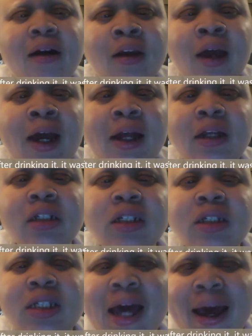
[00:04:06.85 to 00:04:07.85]
could add just
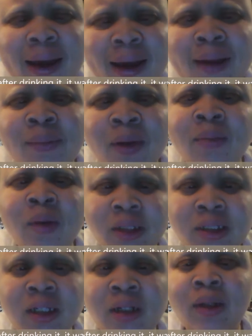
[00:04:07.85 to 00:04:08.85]
a tad bit more
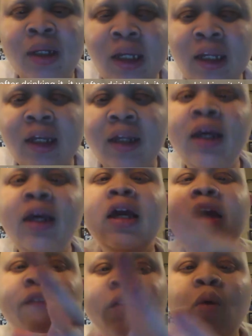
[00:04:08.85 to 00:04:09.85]
cinnamon in it
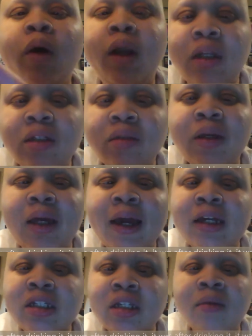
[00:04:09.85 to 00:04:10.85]
if you want it to be
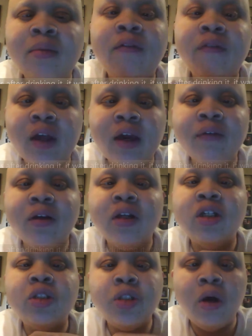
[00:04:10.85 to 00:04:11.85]
a cinnamon flavored
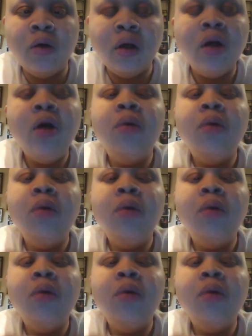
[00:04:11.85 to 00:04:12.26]
soda.